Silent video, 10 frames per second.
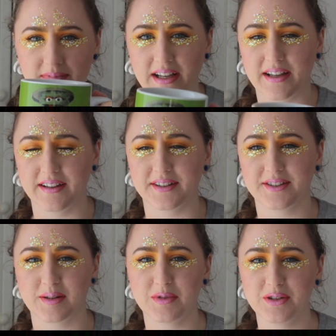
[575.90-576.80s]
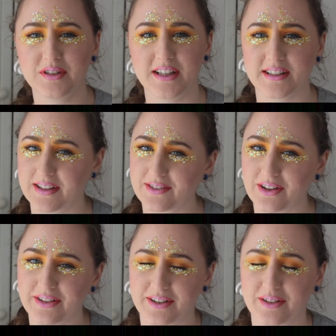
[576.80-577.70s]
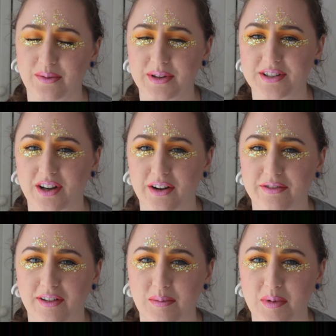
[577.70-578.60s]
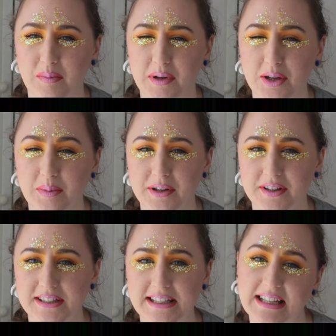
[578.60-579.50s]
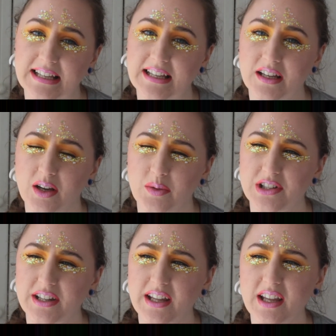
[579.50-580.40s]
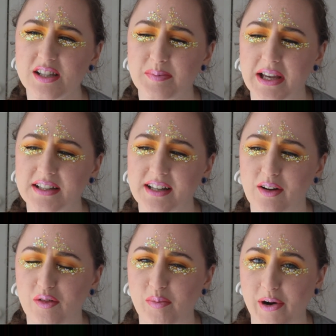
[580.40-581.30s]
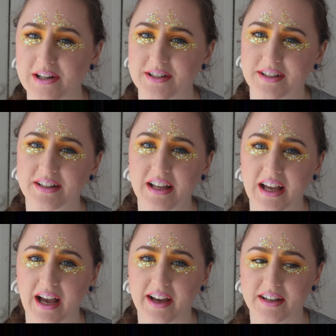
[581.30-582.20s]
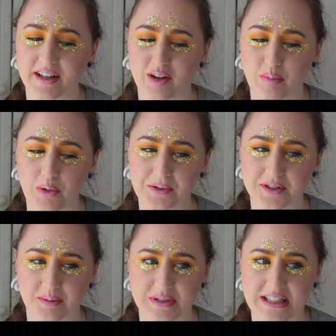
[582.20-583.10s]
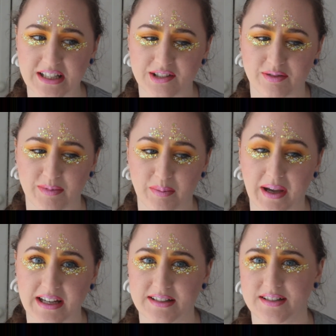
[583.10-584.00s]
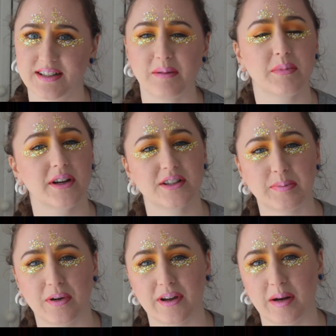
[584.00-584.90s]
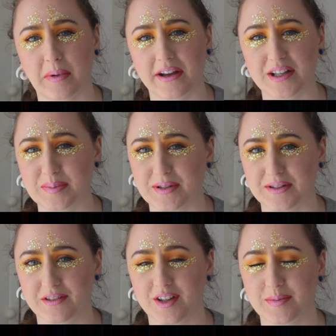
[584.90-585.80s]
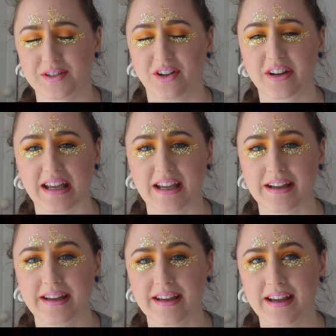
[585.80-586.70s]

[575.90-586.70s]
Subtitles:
is some new teas I've gotten, which are from Bluebird Tea, which I think is based out of Brighton, and I bought some teas from them back in December to put in my husband's Christmas stocking,